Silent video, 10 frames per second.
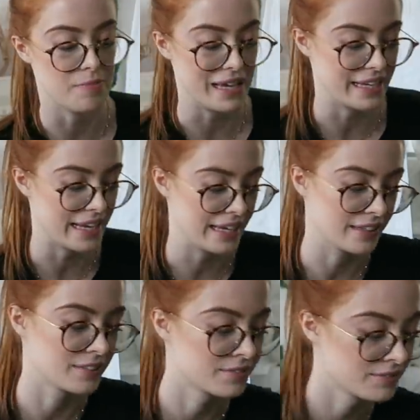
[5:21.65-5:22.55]

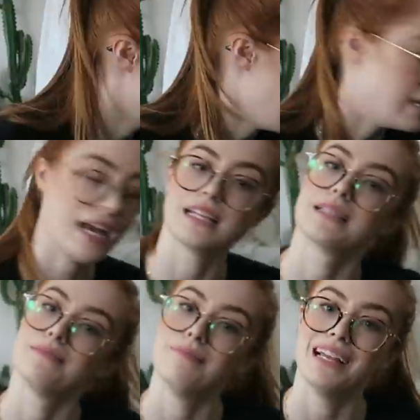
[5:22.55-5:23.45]
baking. And that's
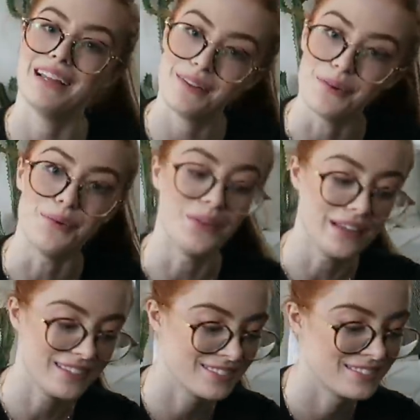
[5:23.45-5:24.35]
my little haul.